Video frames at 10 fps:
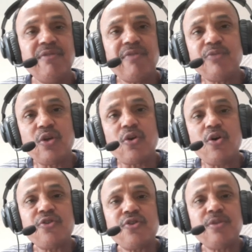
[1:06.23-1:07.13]
from the
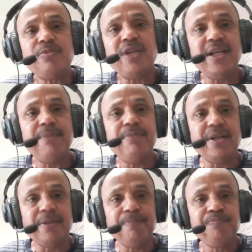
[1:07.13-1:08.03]
cost of the
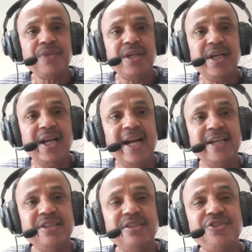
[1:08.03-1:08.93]
labor
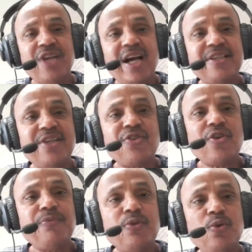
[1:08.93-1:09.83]
and charges
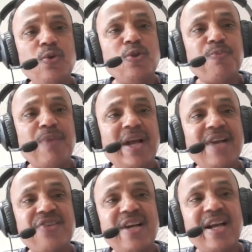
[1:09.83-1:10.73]
of tools,
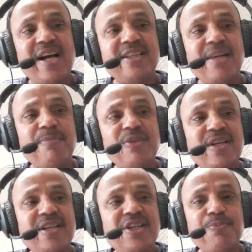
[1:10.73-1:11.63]
plants and other
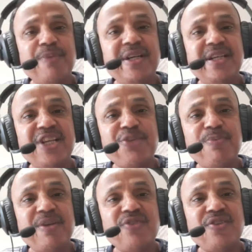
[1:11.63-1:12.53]
miscellaneous petty
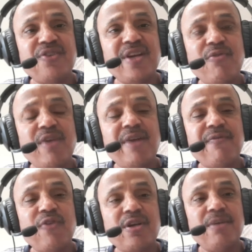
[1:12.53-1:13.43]
expenses required
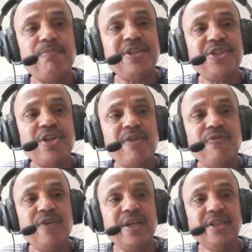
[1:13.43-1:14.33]
for completion of
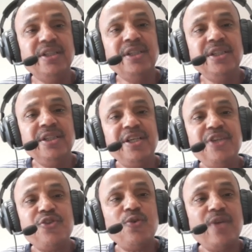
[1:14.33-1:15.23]
work
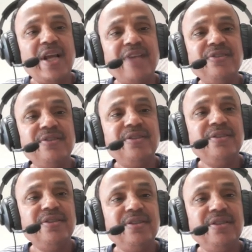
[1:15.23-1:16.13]
is known as
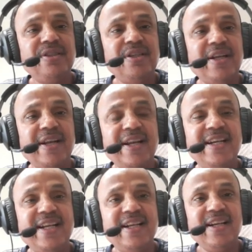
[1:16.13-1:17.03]

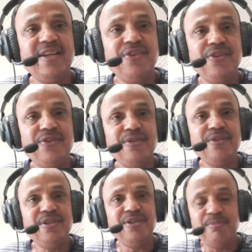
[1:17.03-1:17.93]
rate analysis.
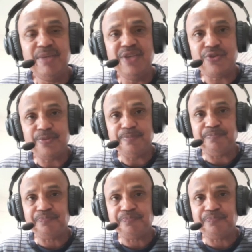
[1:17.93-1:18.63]
Means